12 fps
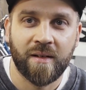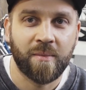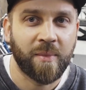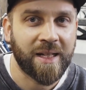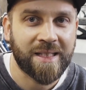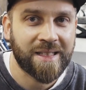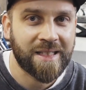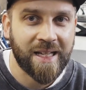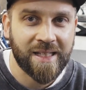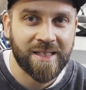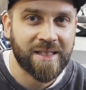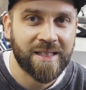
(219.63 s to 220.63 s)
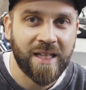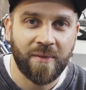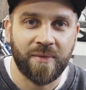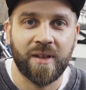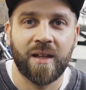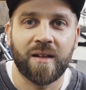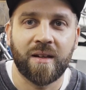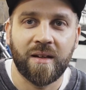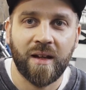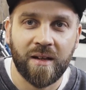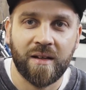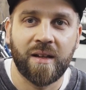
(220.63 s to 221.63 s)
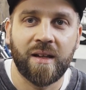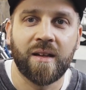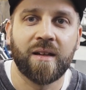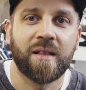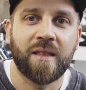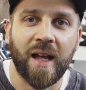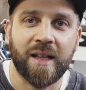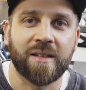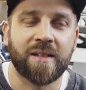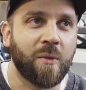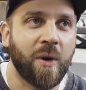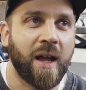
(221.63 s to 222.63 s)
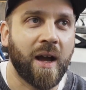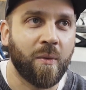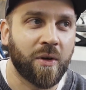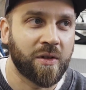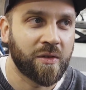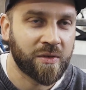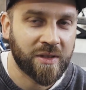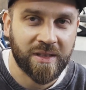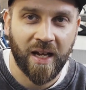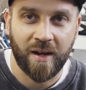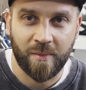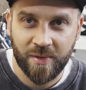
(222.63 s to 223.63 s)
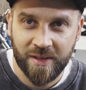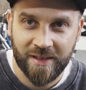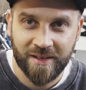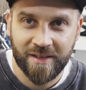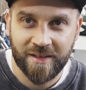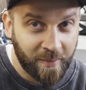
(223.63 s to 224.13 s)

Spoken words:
But that's definitely not the way I want to start a business,